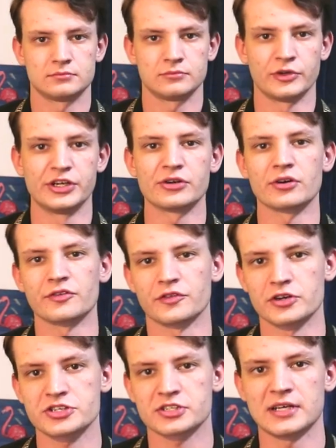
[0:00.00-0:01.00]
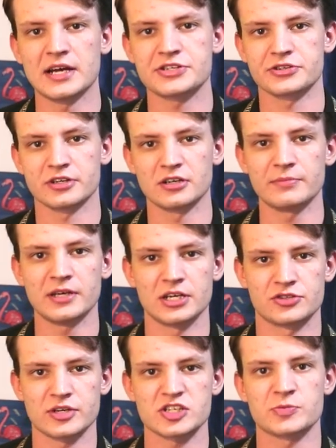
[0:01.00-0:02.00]
When you're a first class, you're going to be
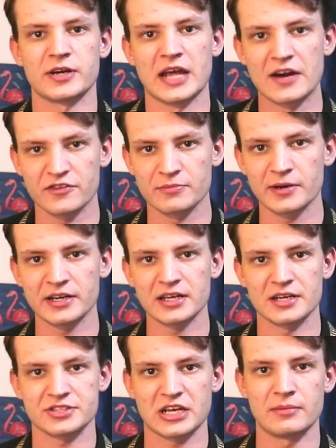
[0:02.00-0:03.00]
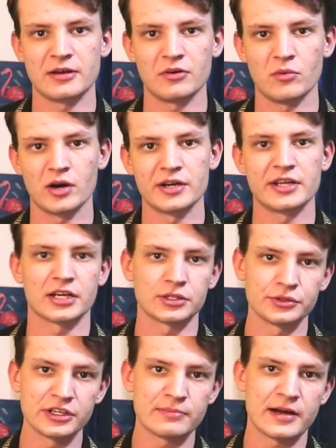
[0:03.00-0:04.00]
addressed by everybody as MA1,
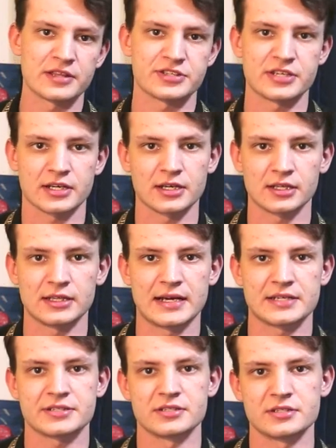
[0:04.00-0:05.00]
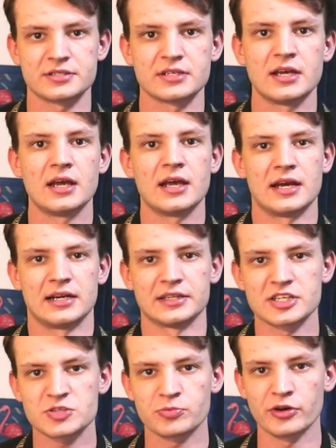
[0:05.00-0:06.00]
including by the second classes, and at
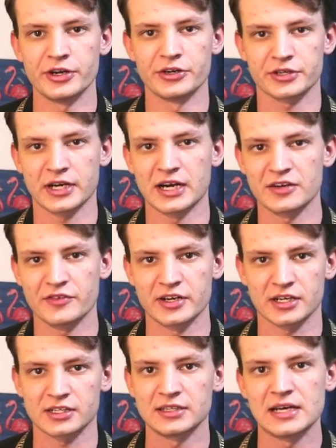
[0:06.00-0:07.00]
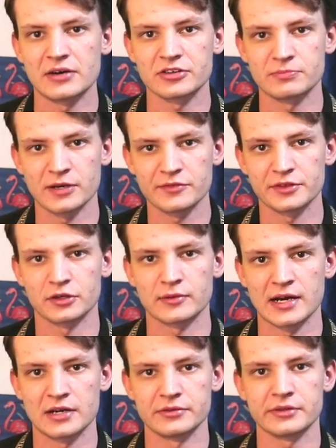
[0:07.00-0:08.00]
this point you're kind of on a cloud above the
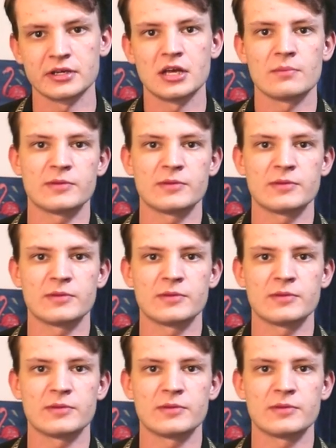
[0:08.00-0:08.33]
ground.